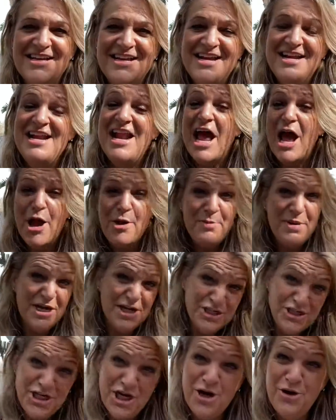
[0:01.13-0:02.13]
Now I'm going to
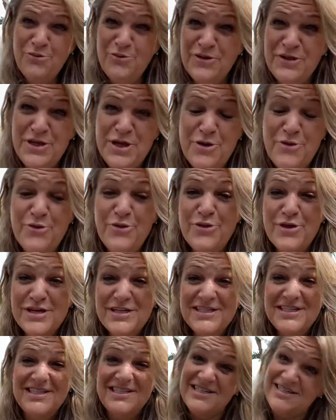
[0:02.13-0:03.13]
share with you the
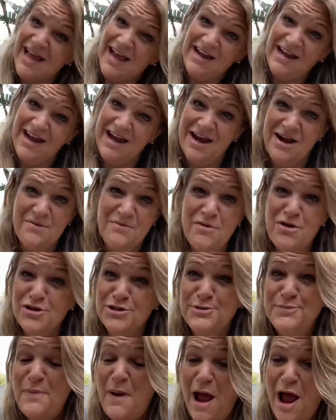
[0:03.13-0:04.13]
second most
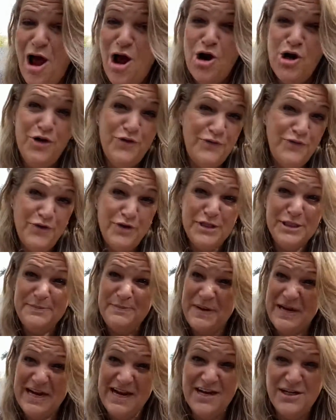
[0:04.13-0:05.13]
powerful
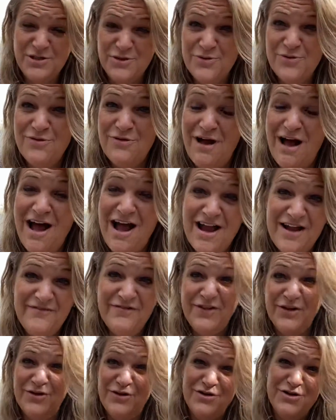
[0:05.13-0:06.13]
speaking tool I've
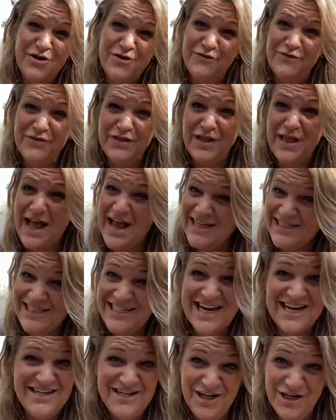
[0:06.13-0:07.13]
learned over the last
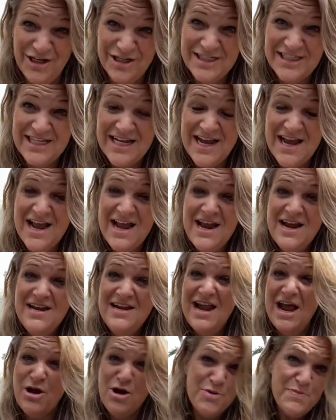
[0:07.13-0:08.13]
10 years.
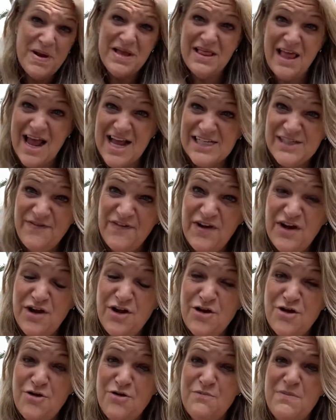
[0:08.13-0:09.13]
Now, in my last
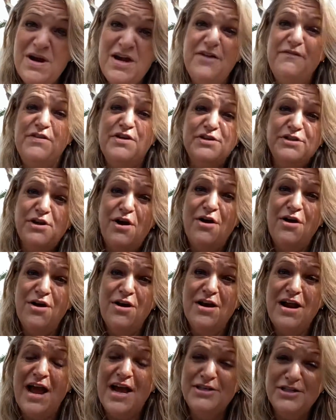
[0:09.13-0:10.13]
video, many of you saw it,
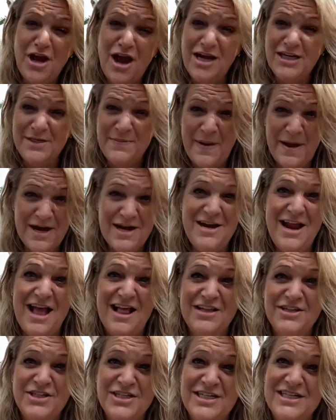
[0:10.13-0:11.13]
I talked about
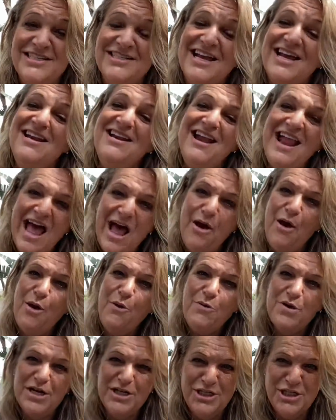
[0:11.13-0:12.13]
analogies, and now I
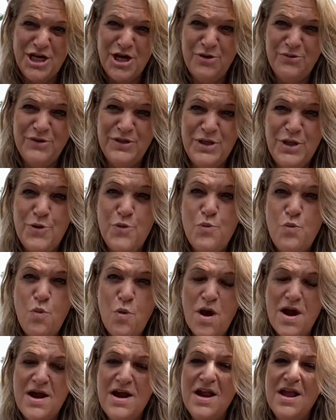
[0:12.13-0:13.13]
want to share with you
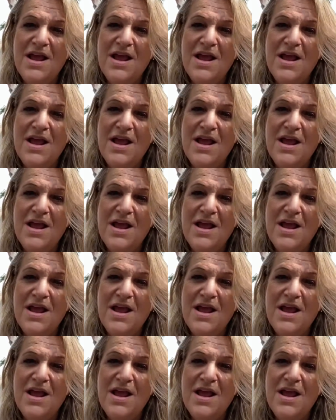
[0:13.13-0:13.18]
what